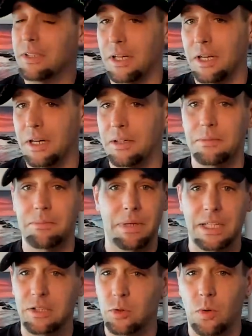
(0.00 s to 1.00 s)
you know,
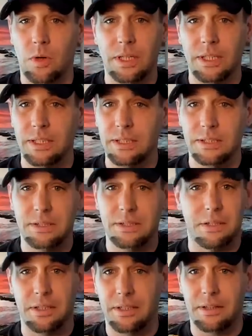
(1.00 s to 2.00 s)
mid-20s,
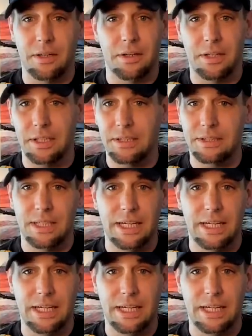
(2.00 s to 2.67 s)
early 30s,